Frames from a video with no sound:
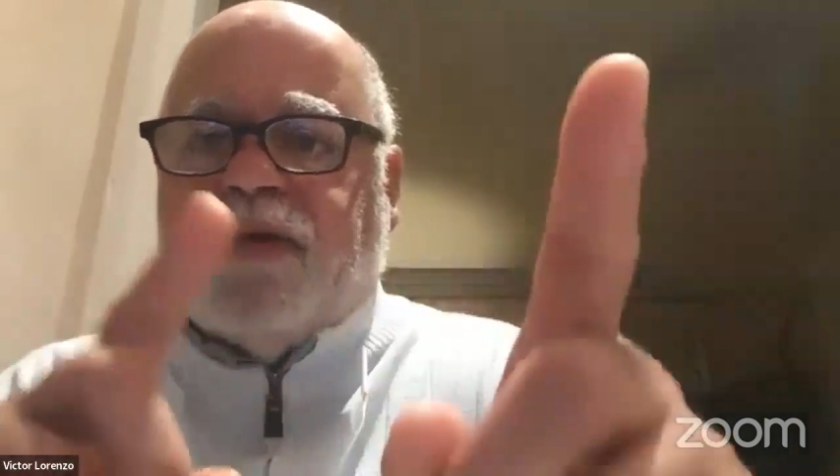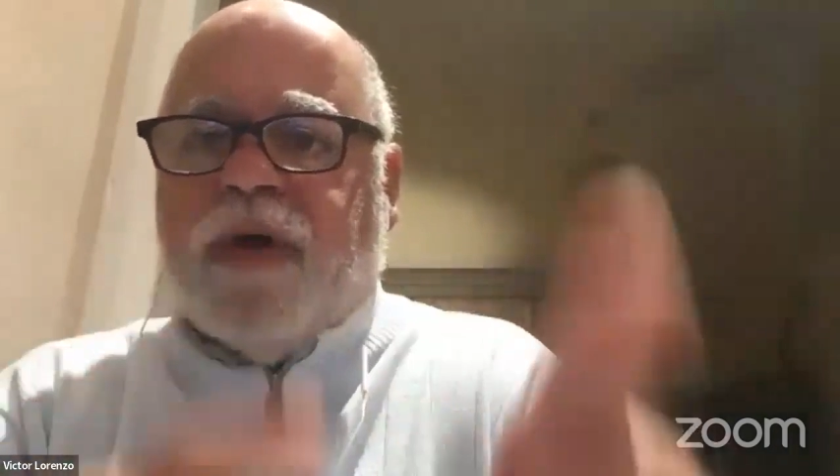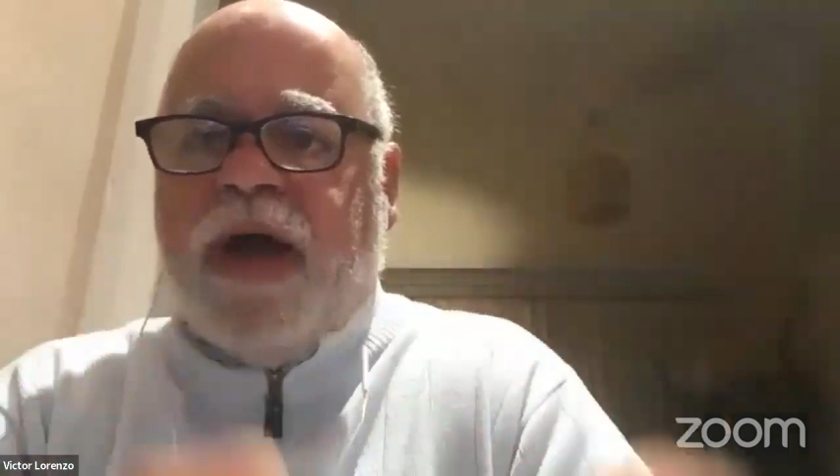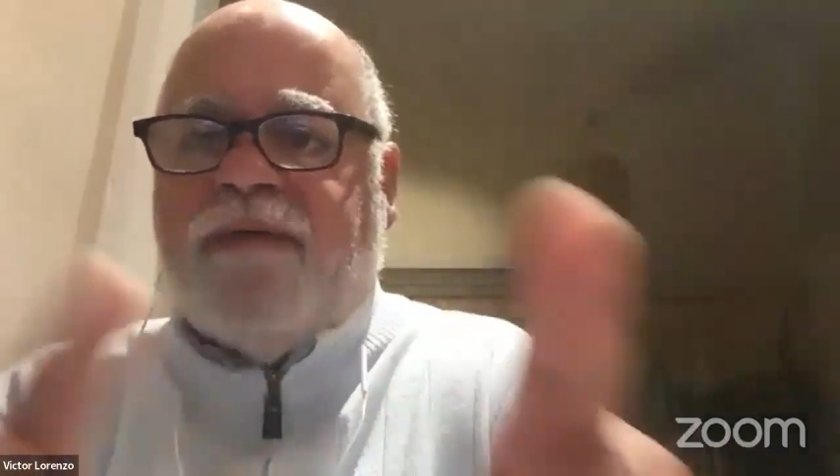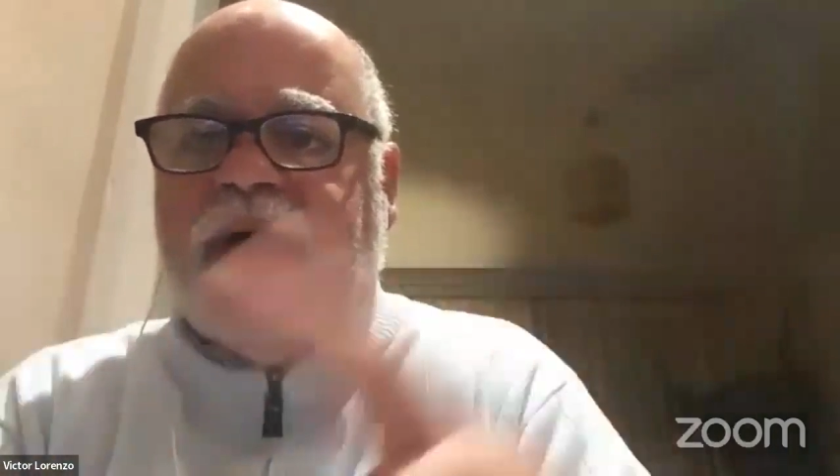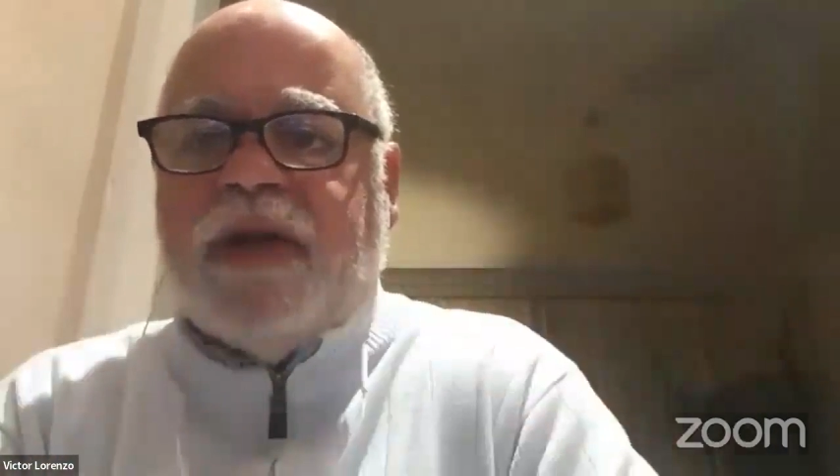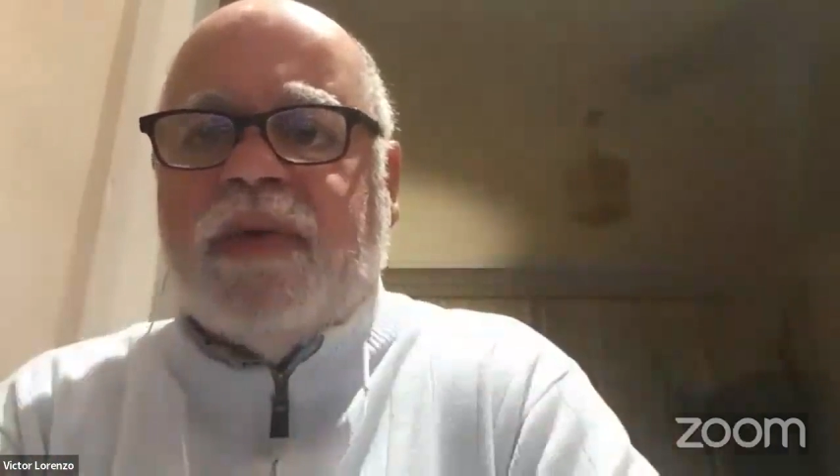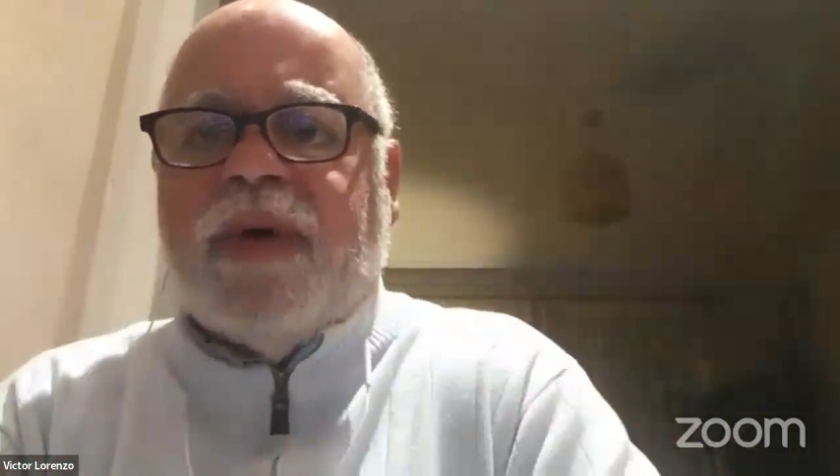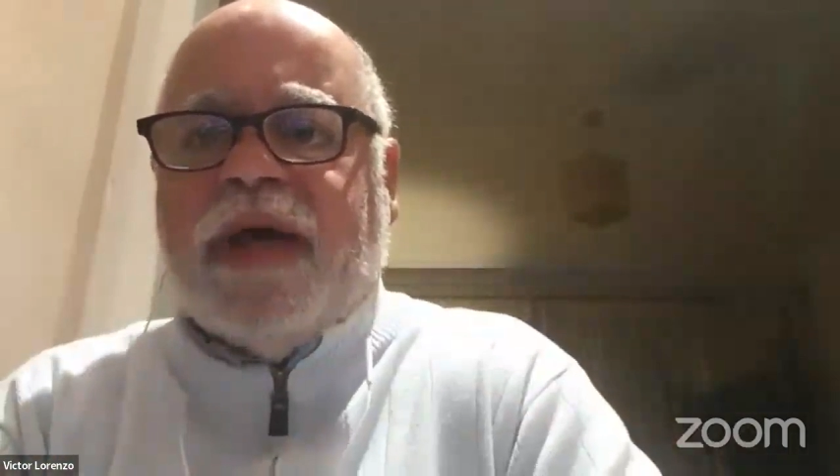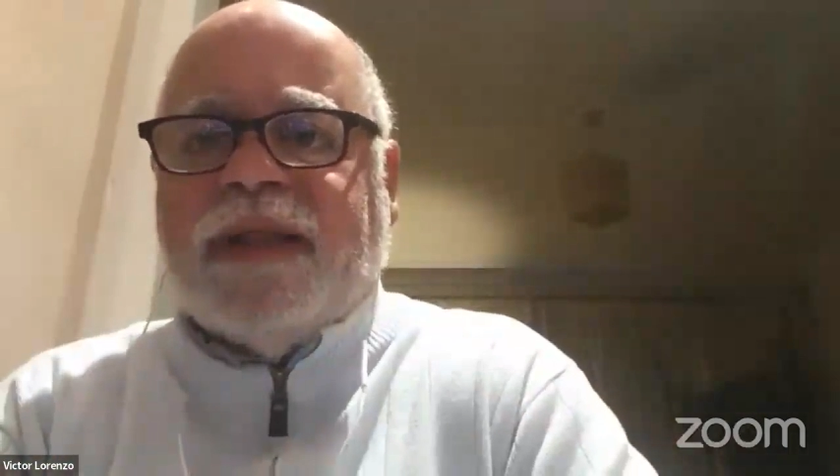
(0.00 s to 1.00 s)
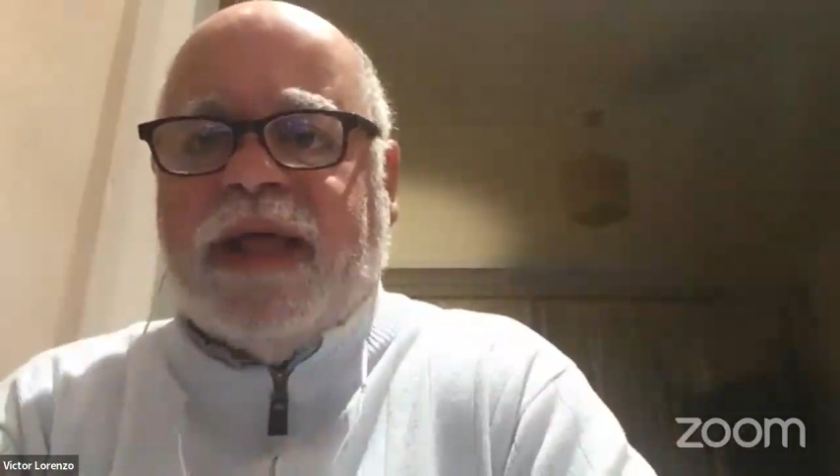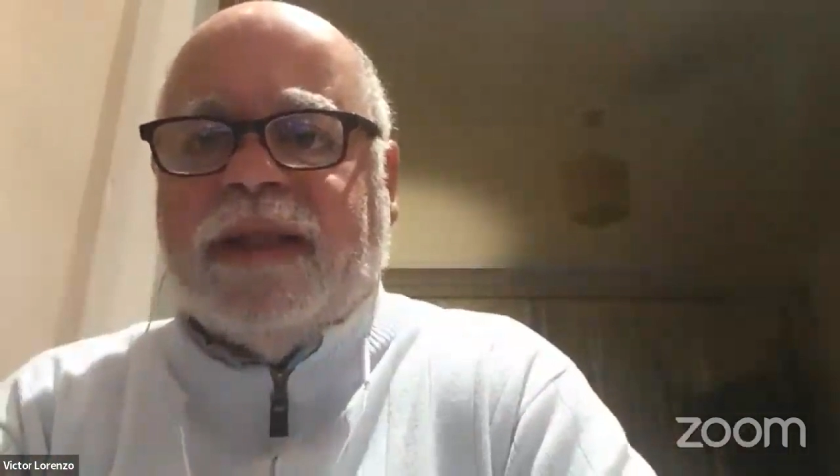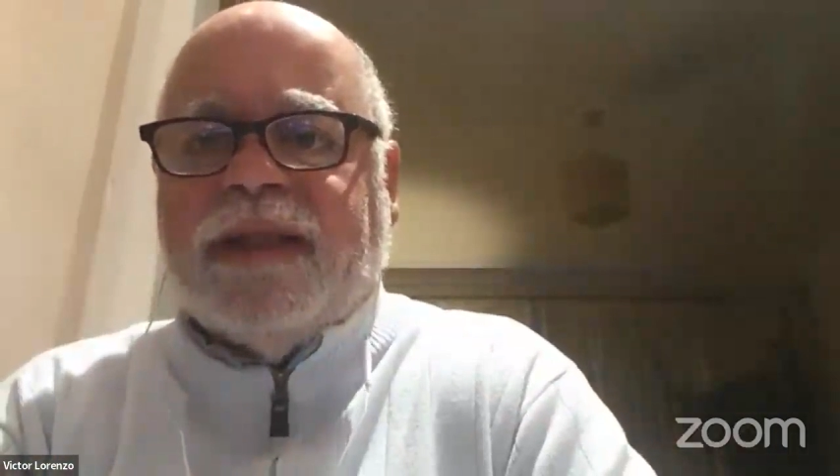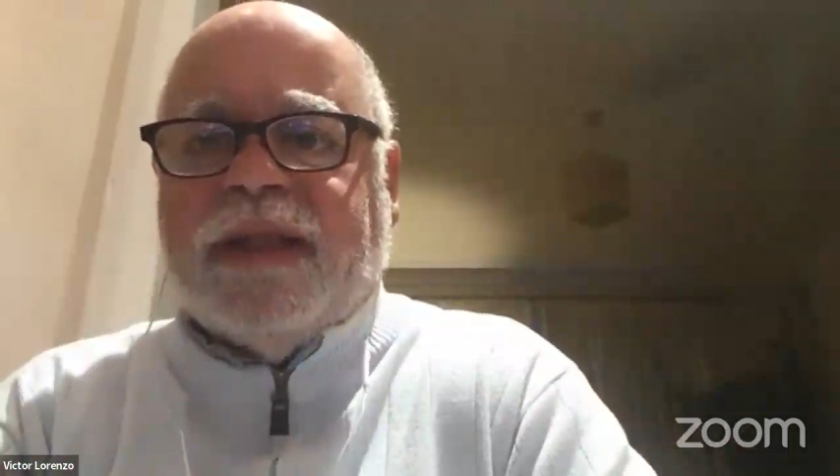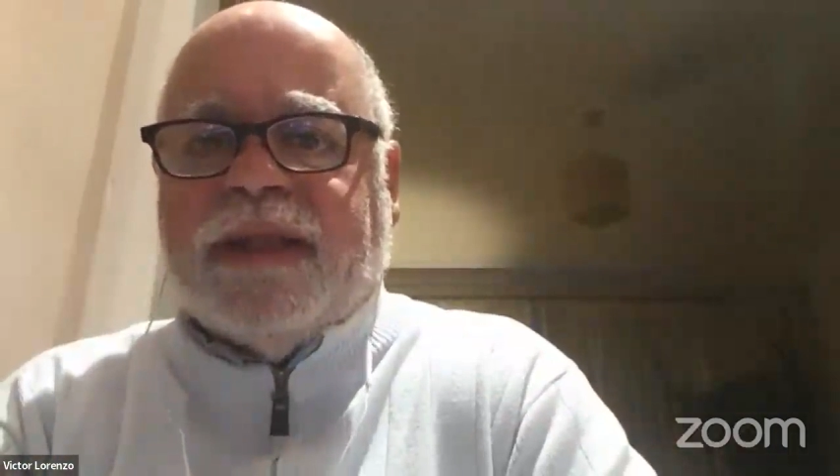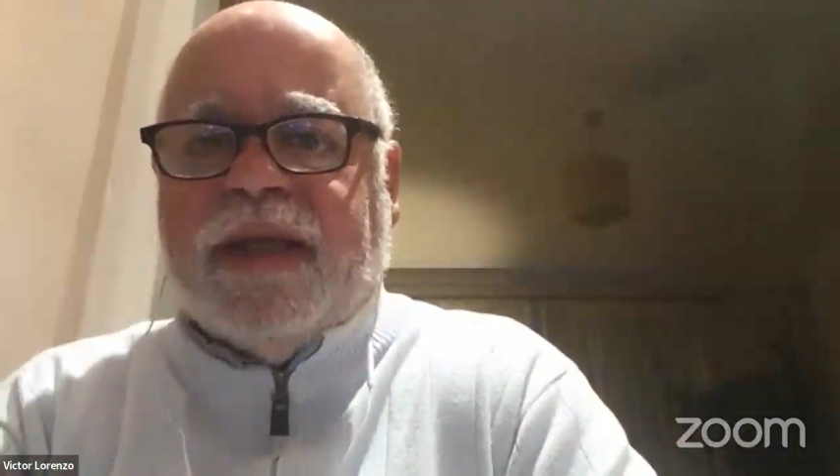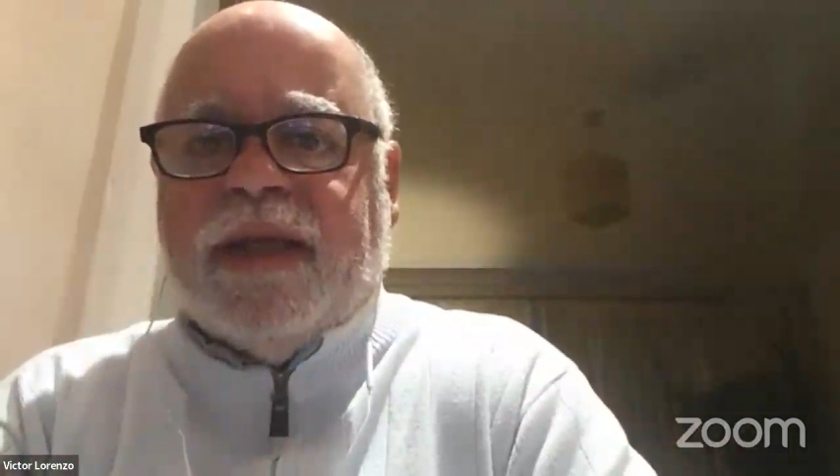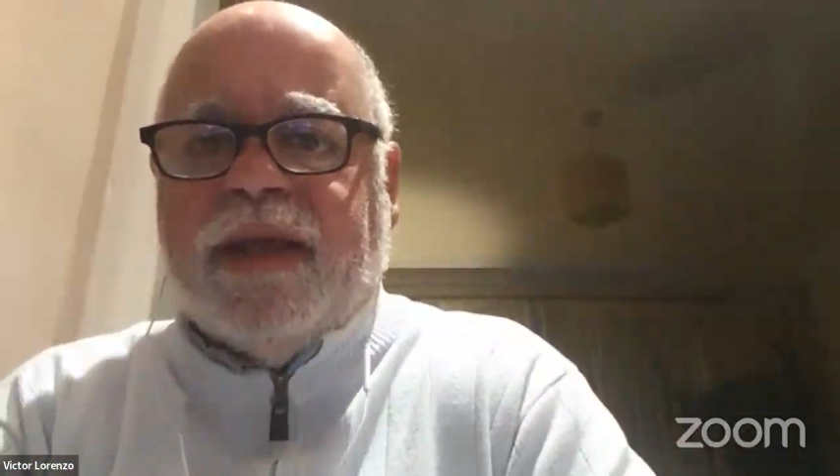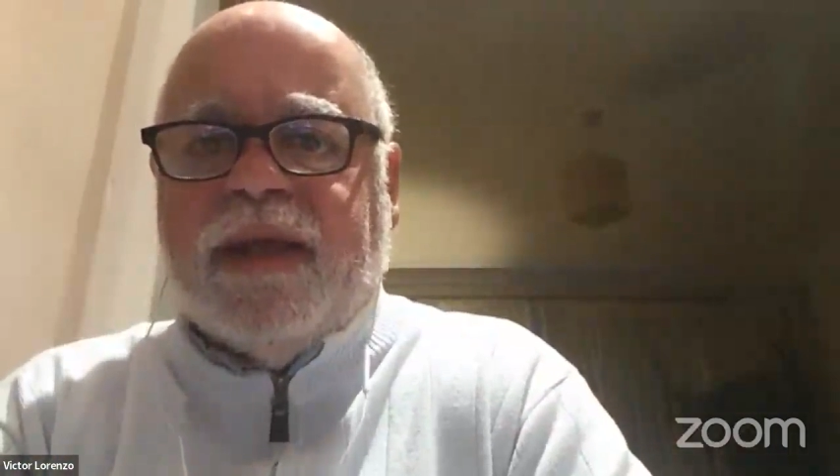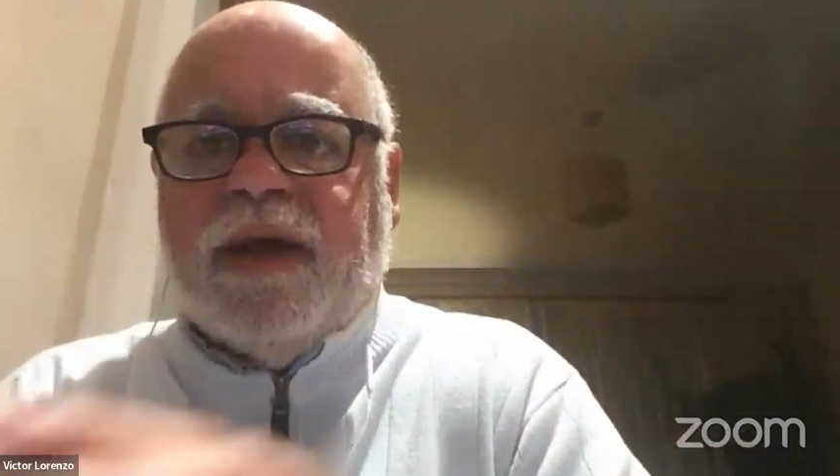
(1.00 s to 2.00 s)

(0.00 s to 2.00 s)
to have a new identity